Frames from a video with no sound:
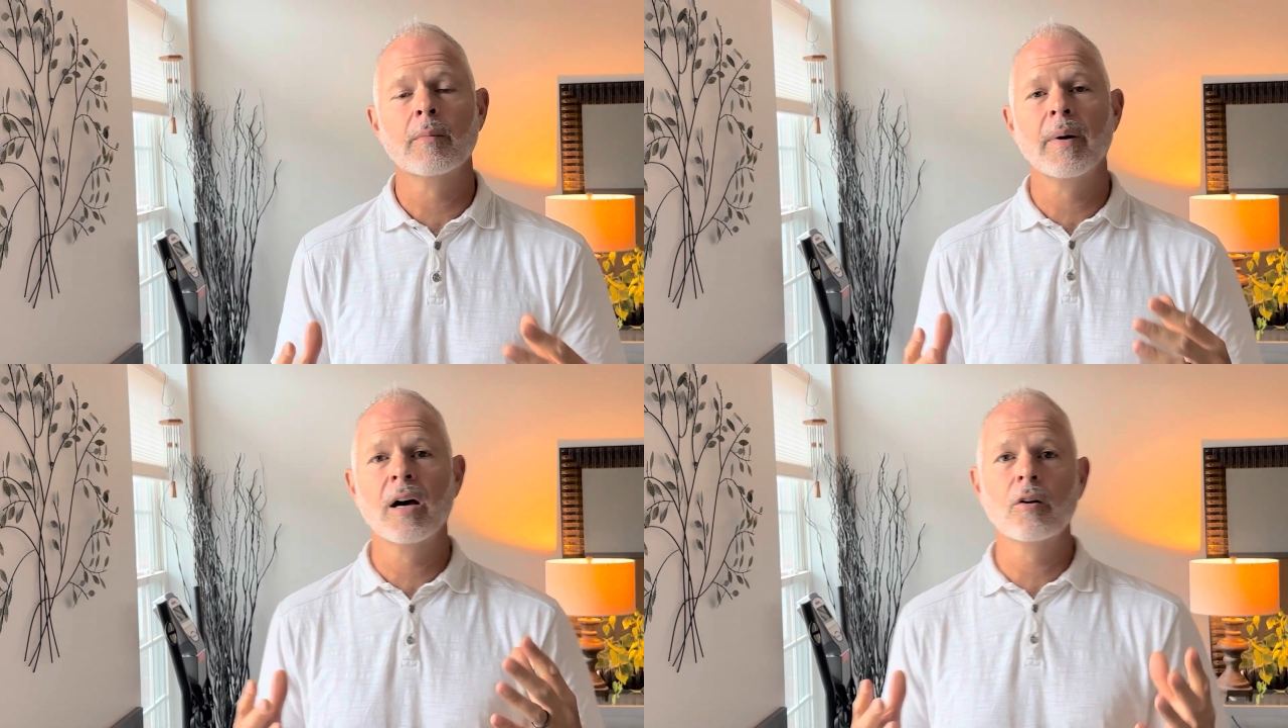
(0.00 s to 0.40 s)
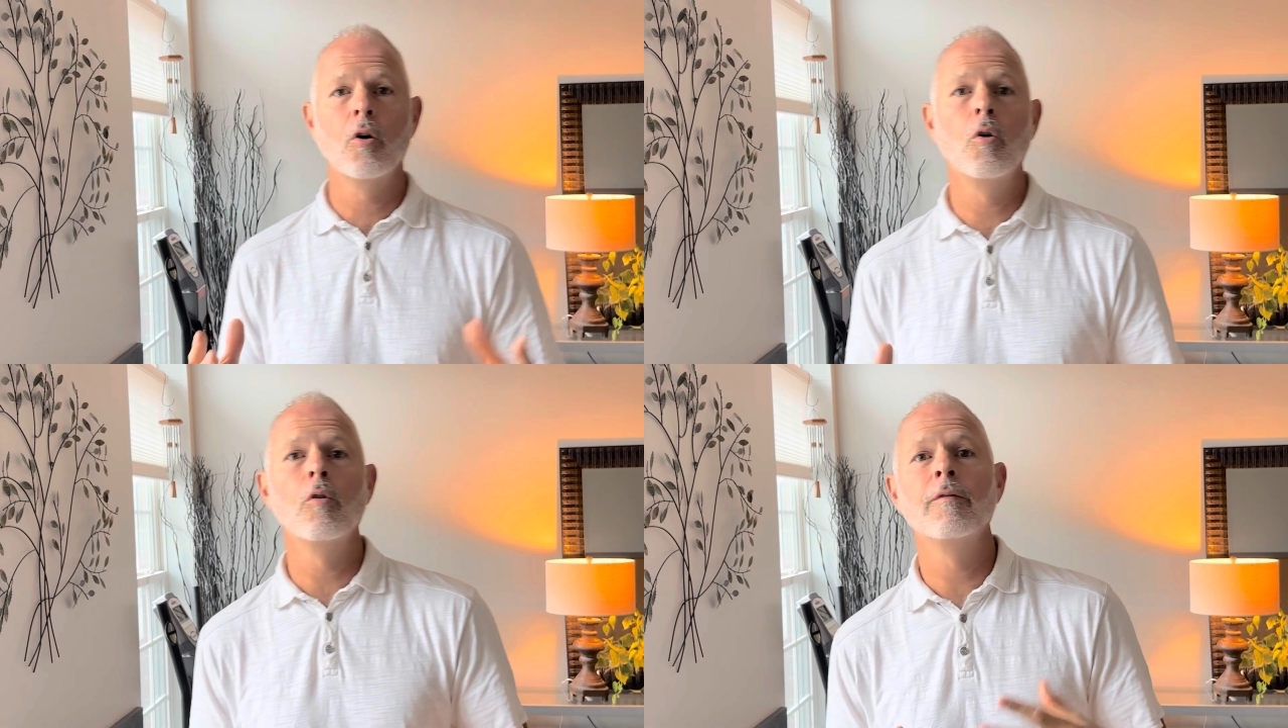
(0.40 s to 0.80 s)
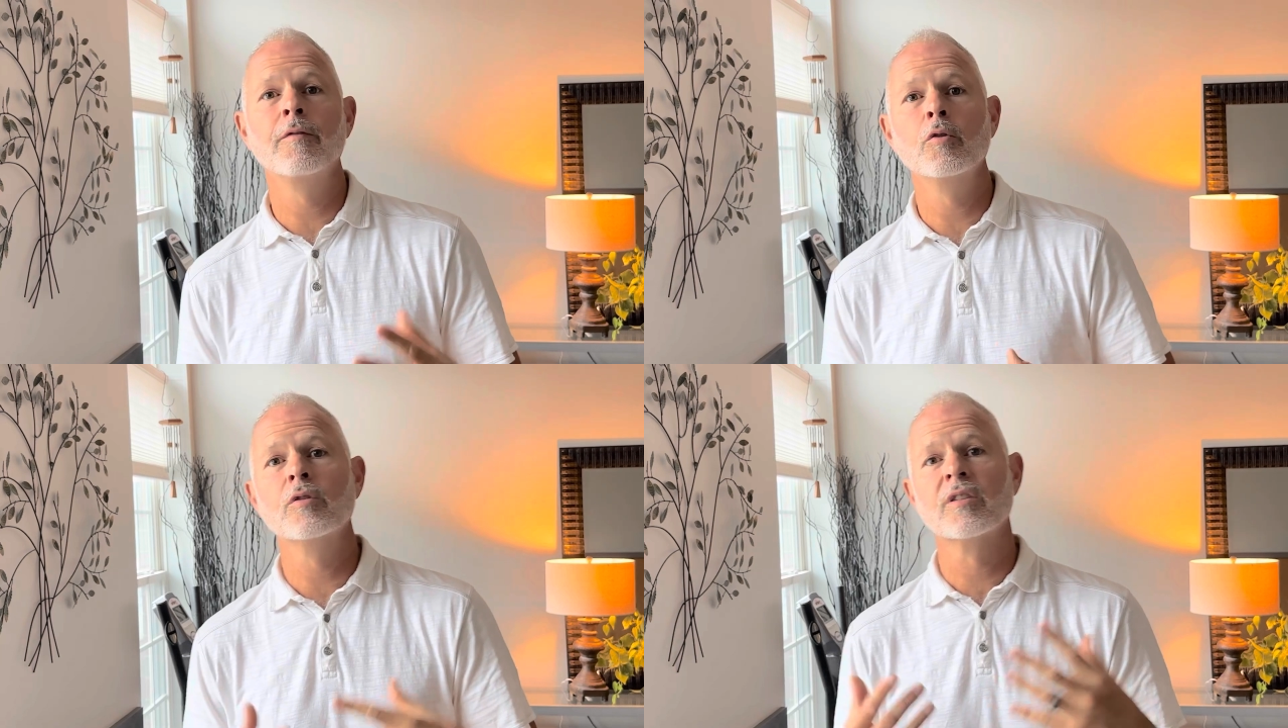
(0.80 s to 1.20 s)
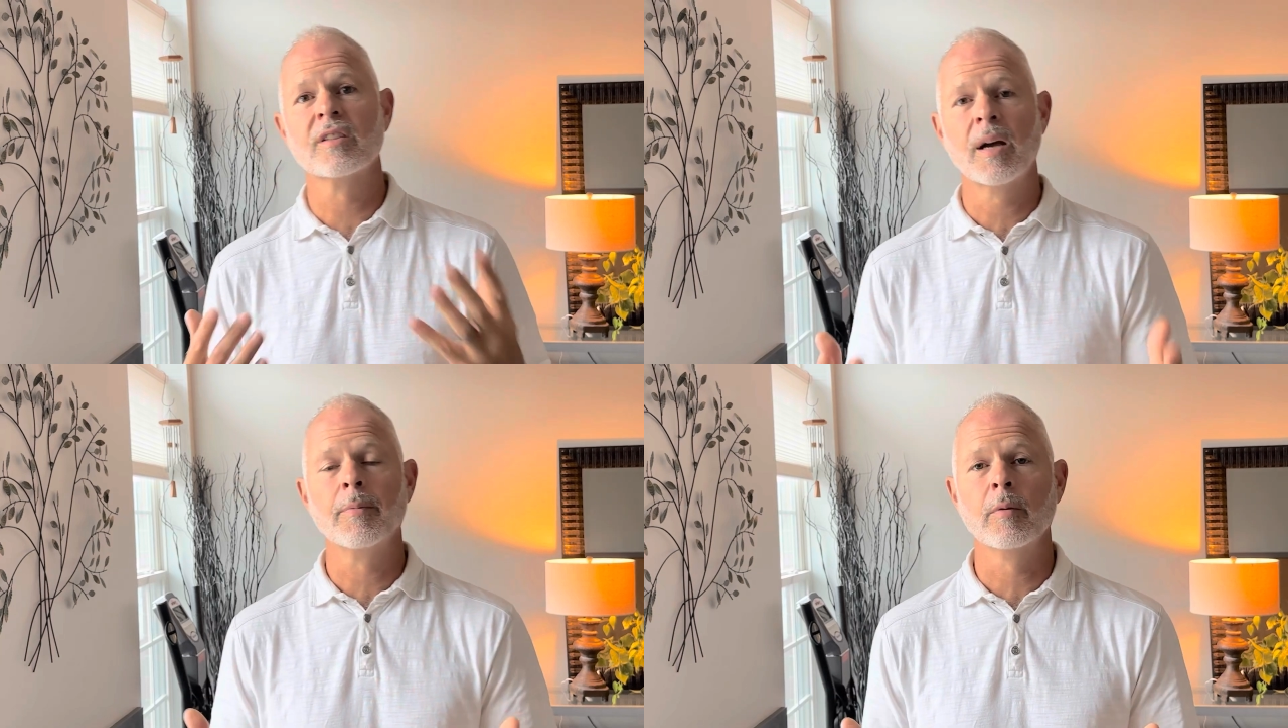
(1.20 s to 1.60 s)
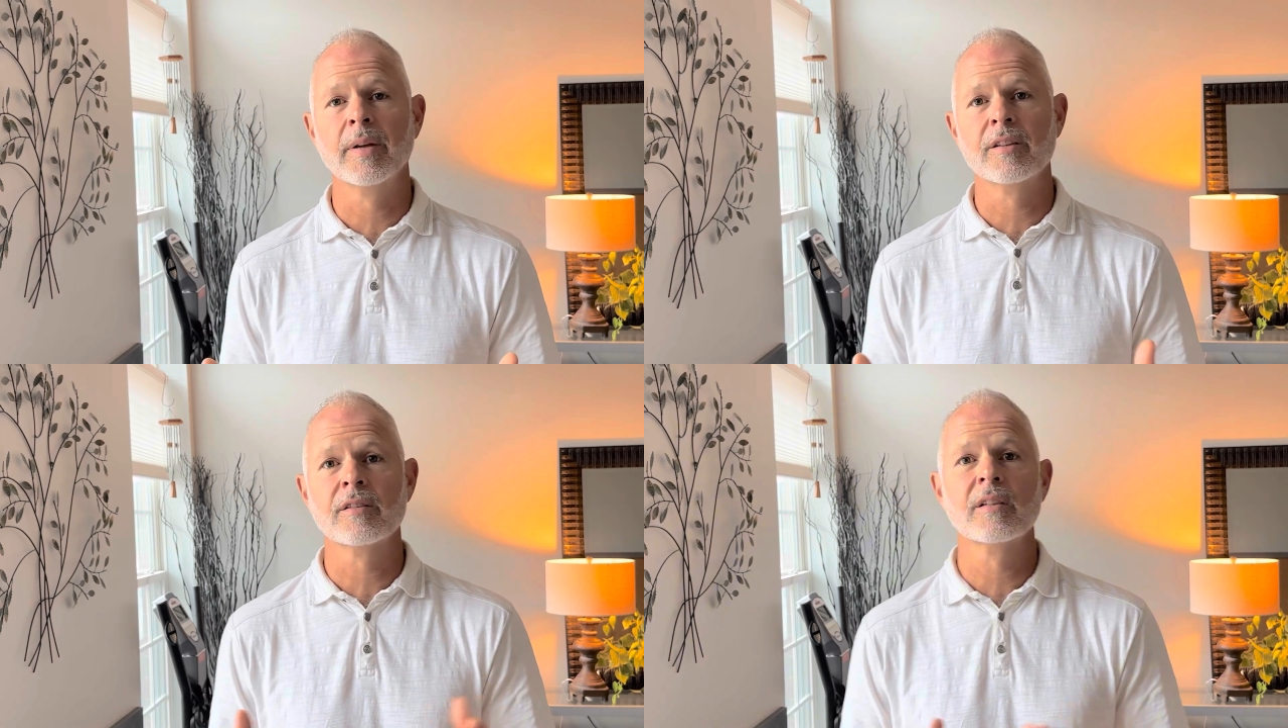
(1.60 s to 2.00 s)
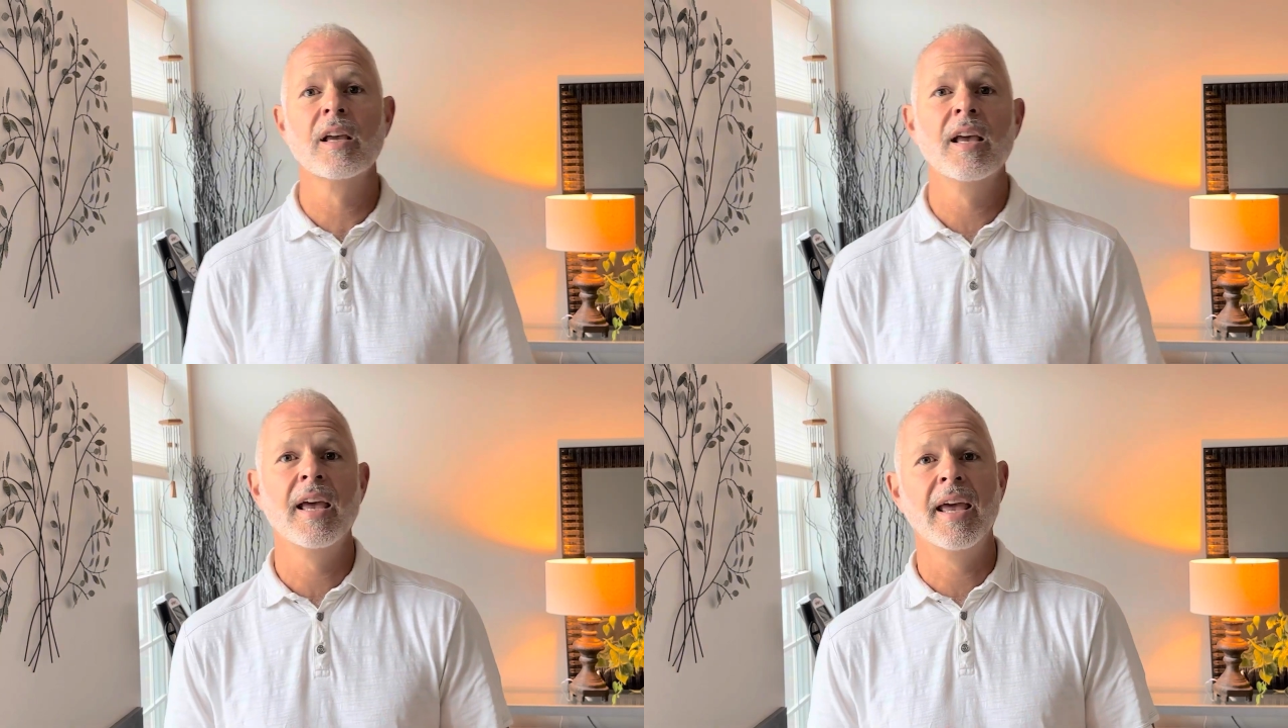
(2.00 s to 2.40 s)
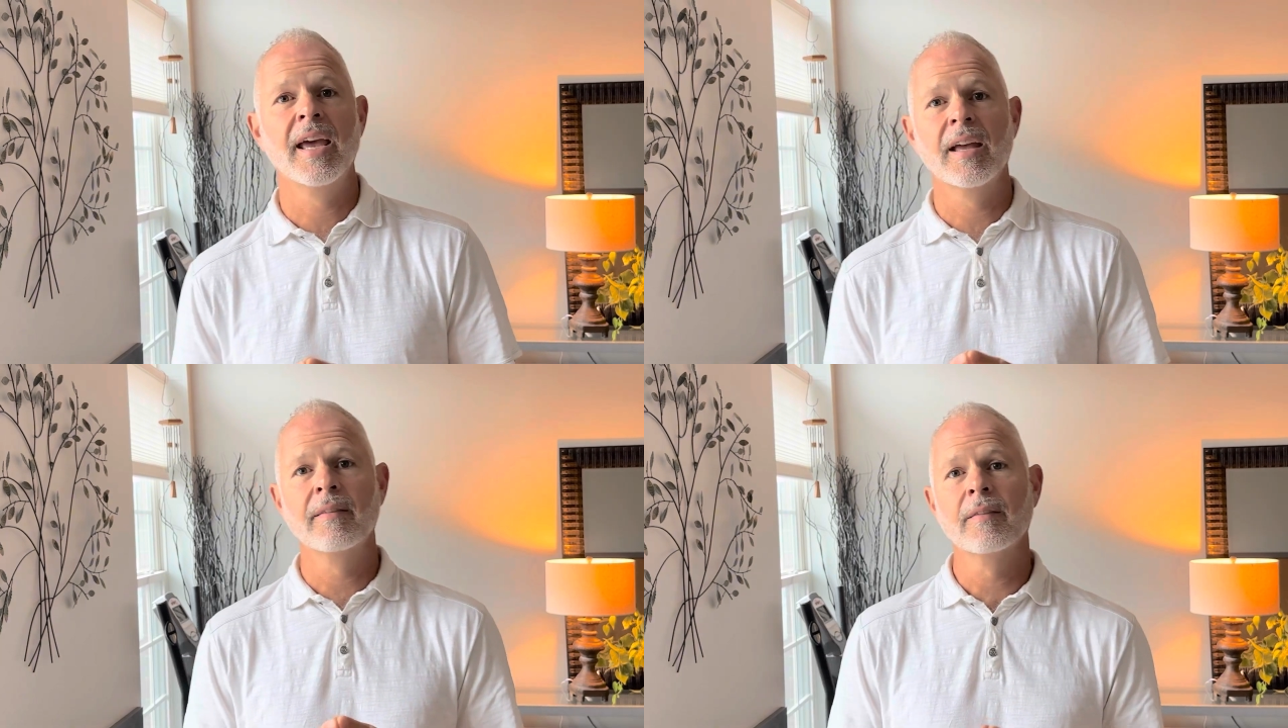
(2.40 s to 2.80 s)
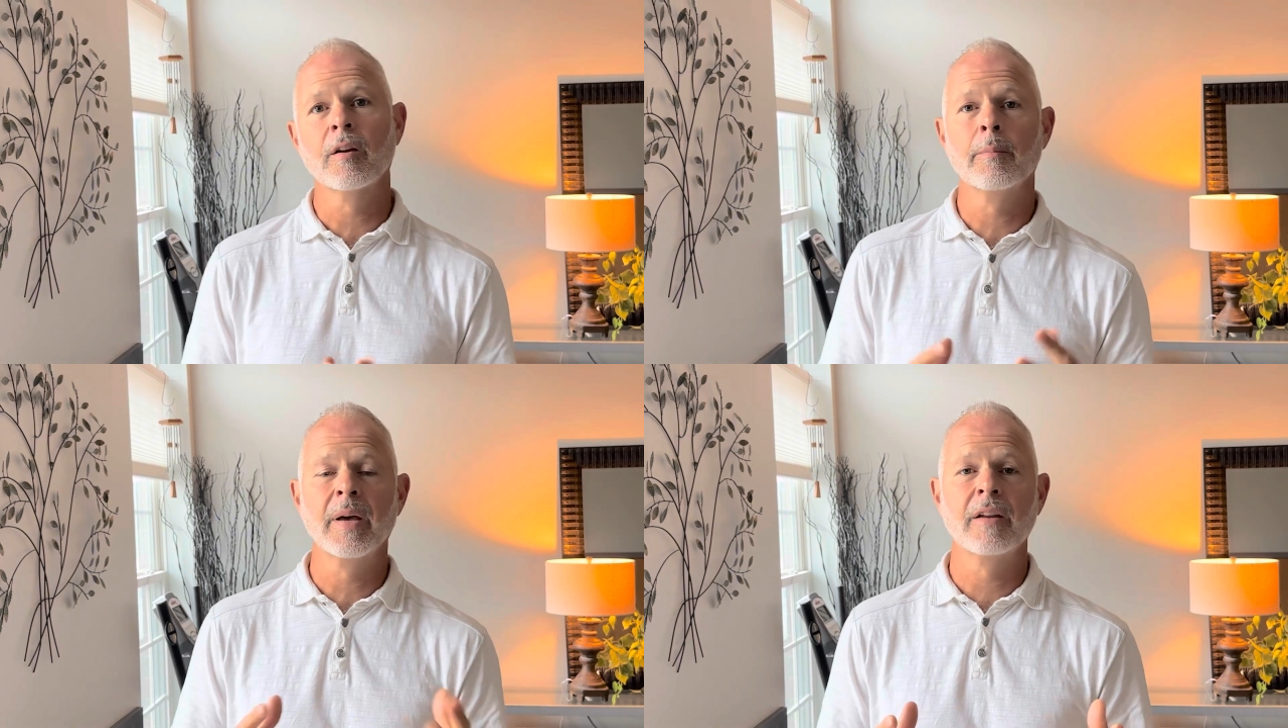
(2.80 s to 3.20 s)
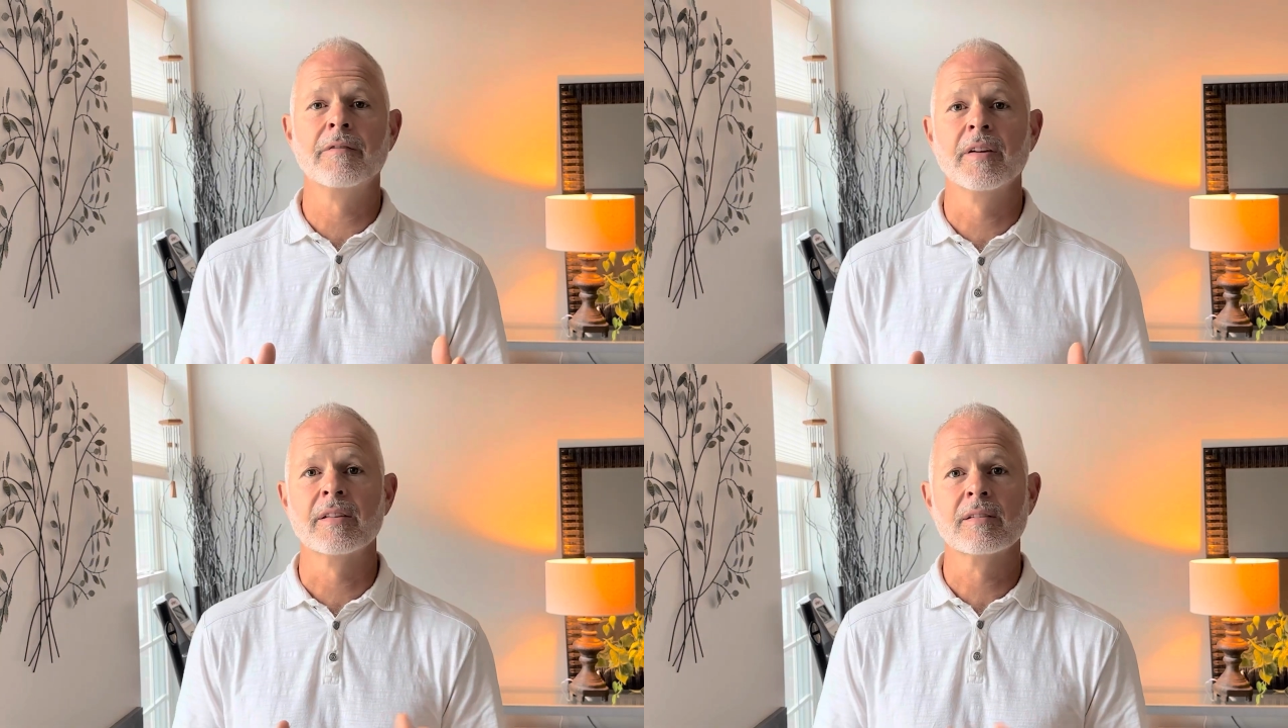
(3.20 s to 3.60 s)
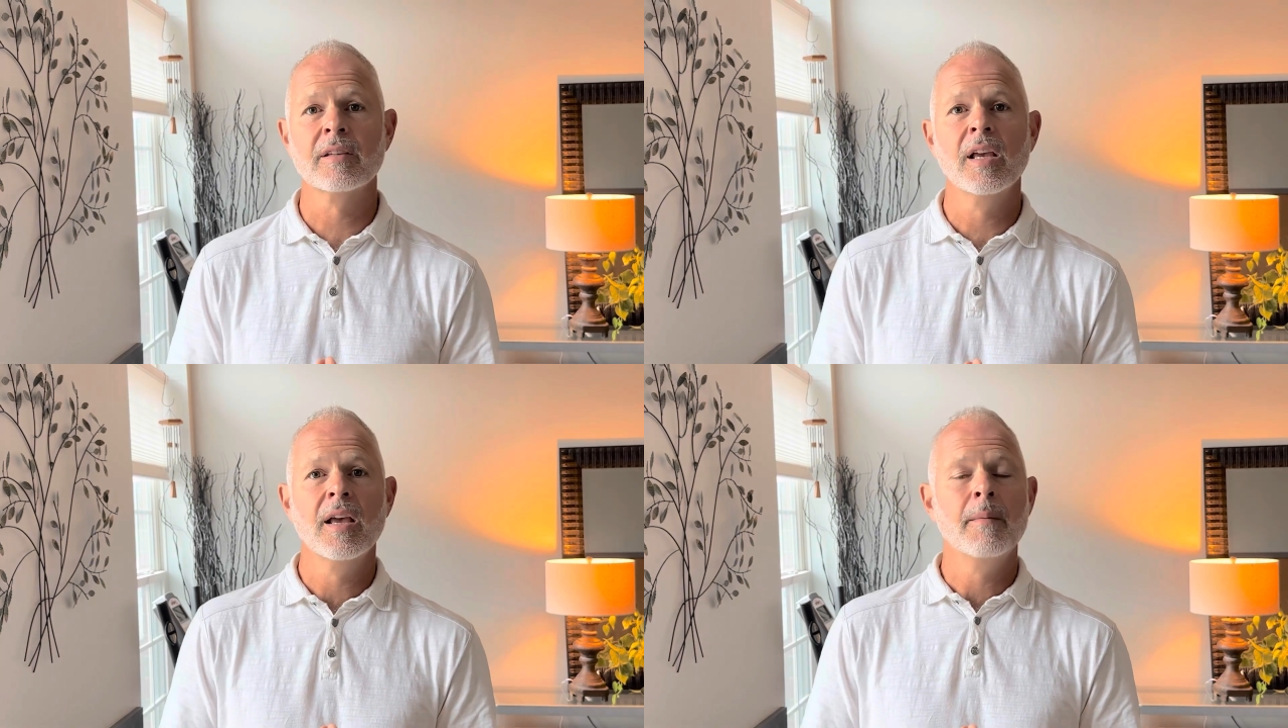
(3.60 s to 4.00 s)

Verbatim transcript: about whole food supplements and their benefits.